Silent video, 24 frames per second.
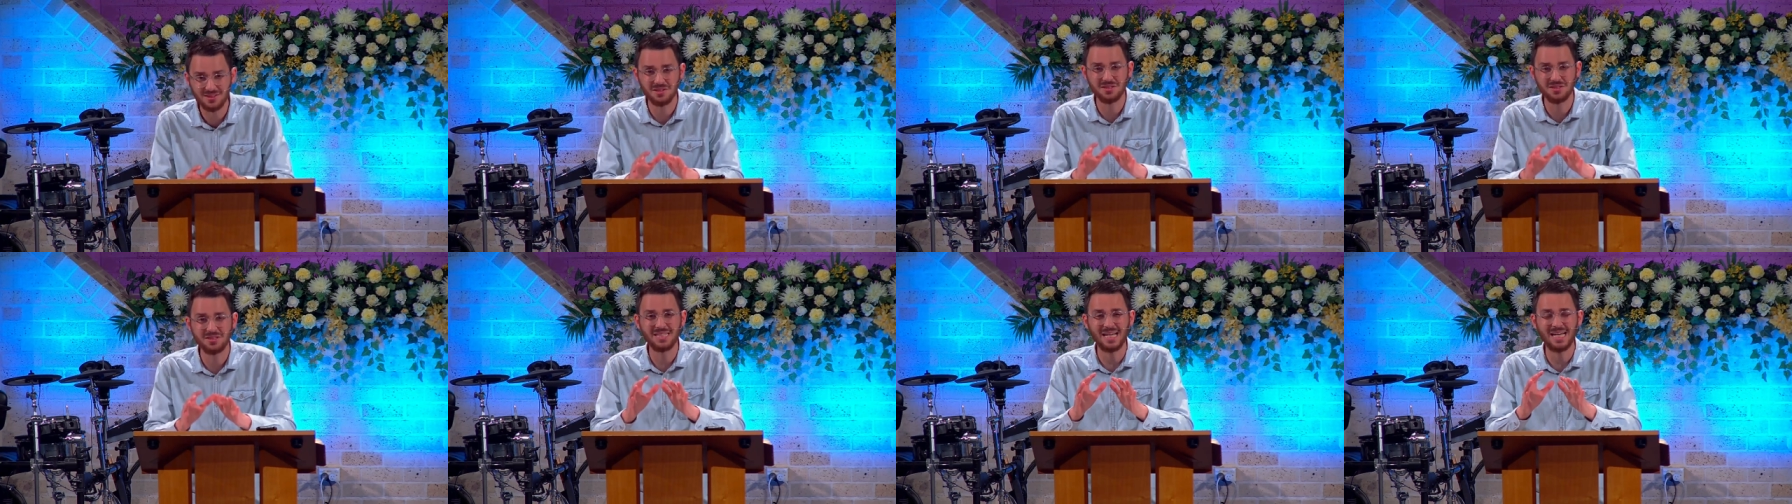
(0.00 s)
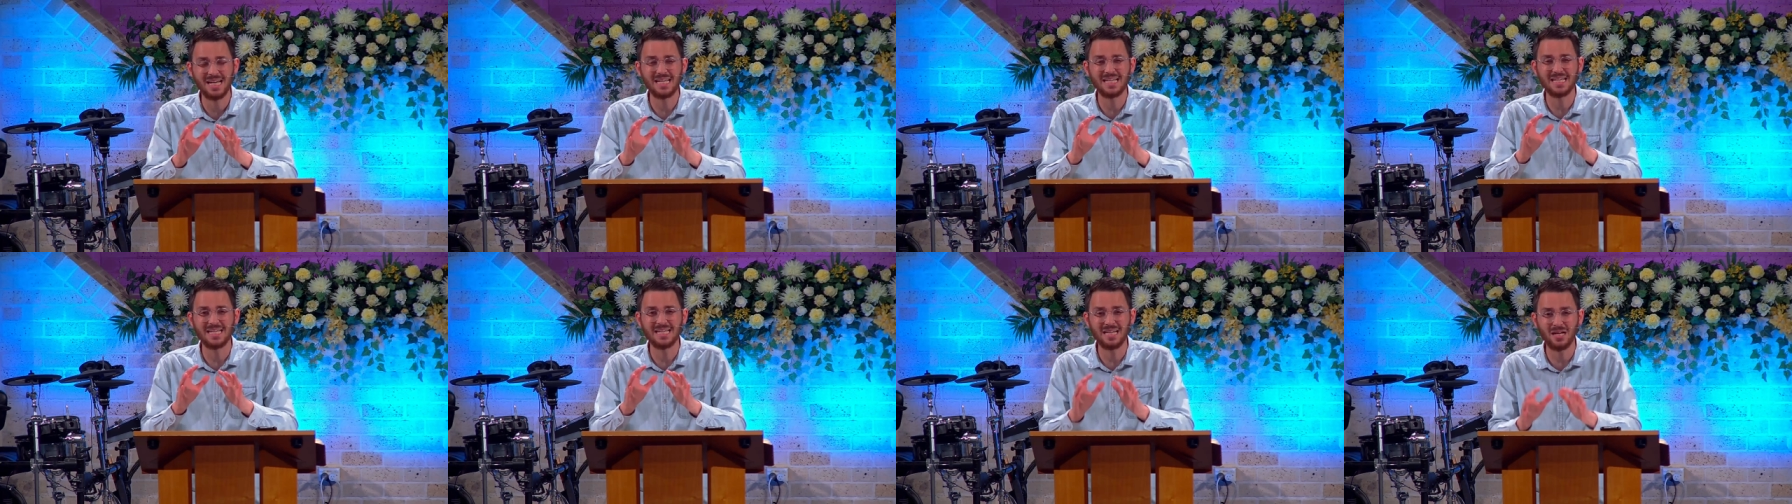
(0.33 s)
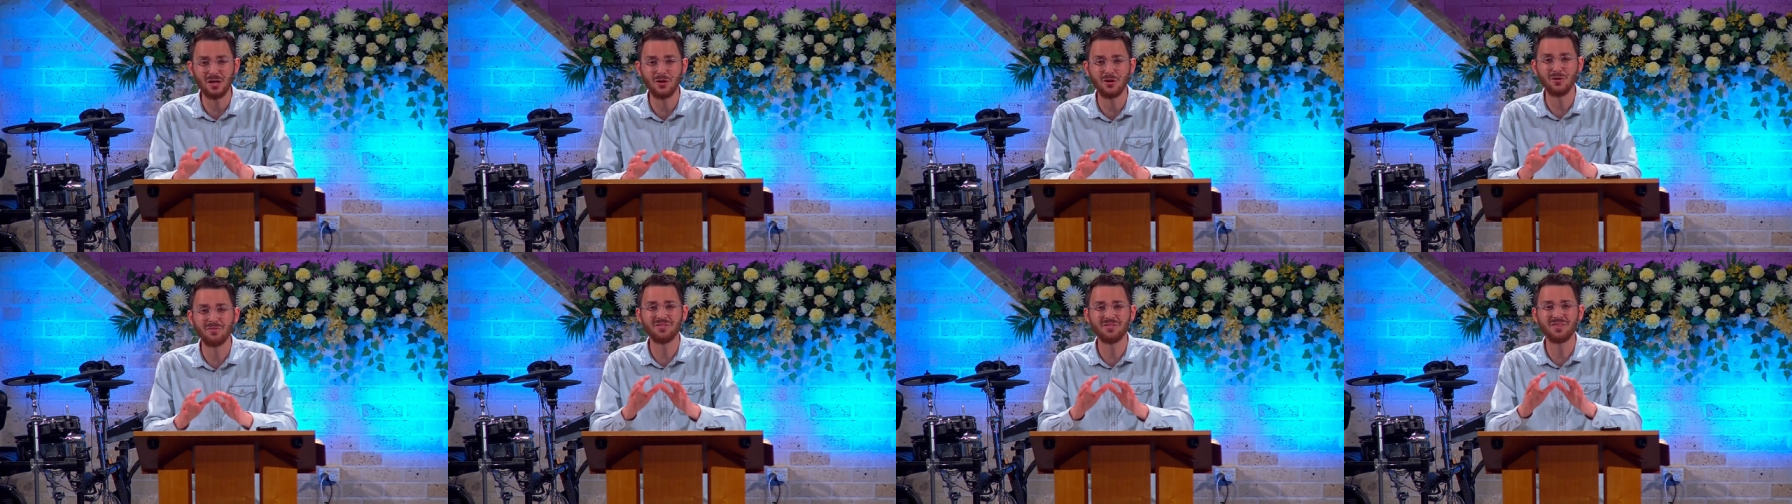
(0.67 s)
to take
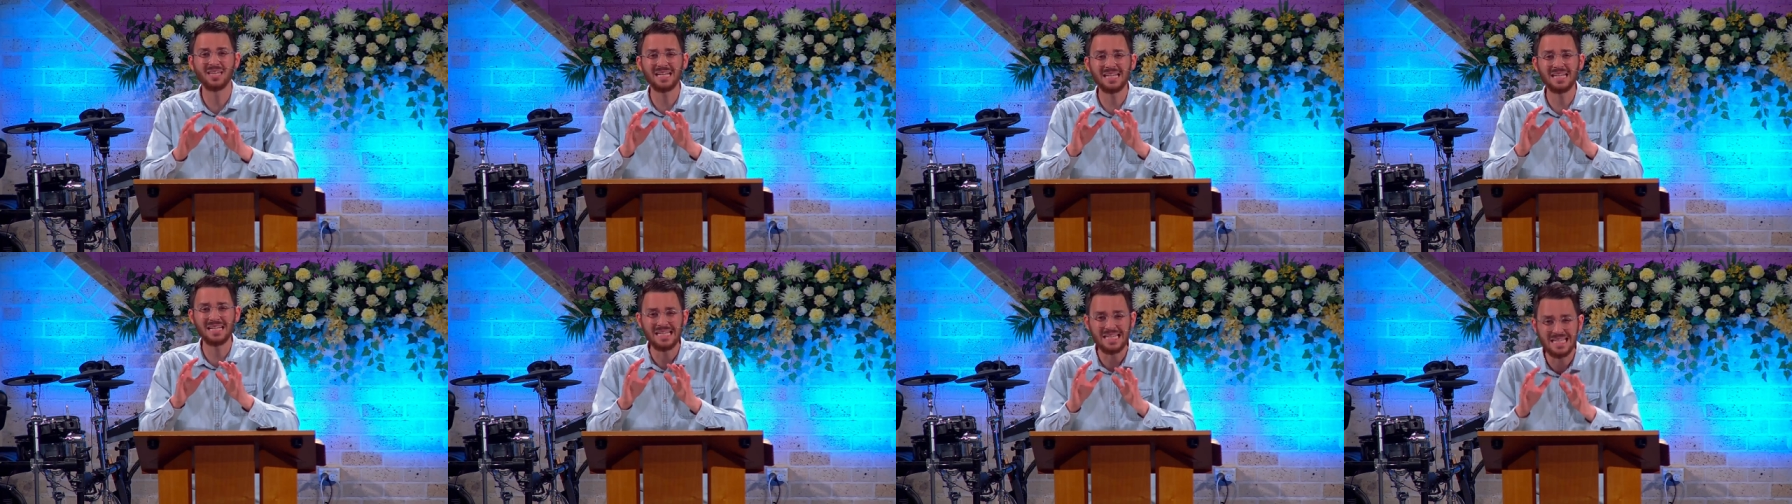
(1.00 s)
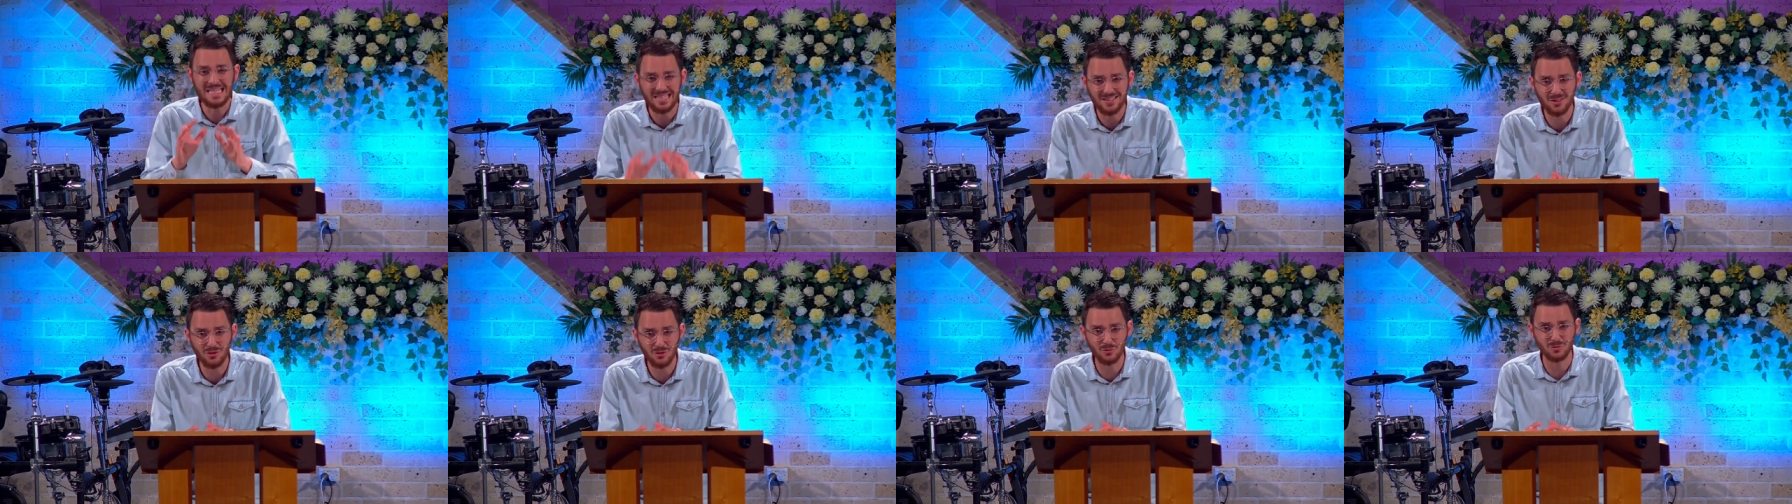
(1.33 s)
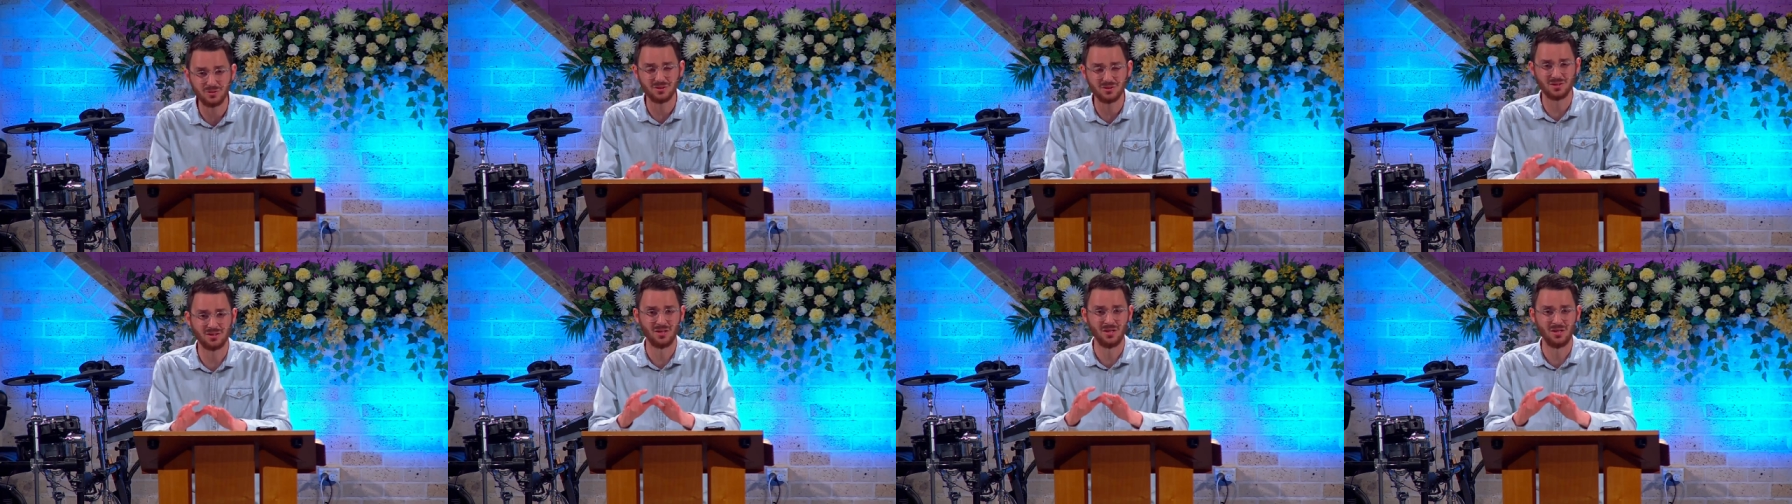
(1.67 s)
care of the
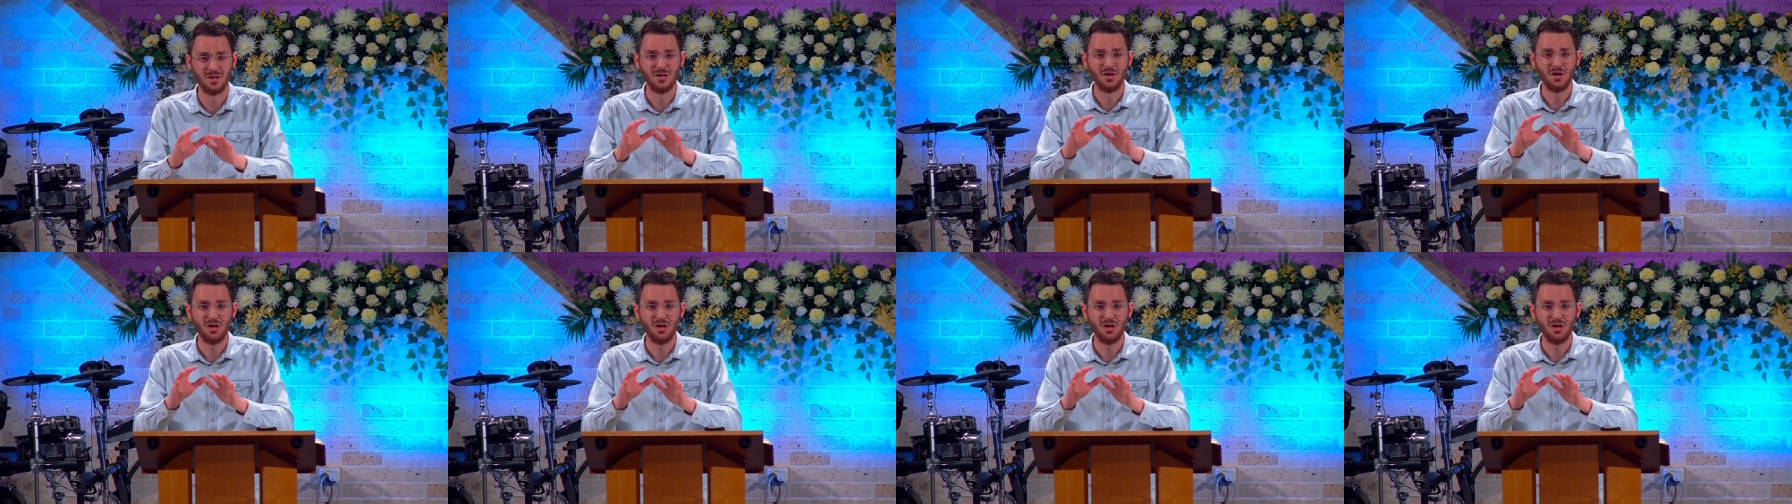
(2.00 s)
guilt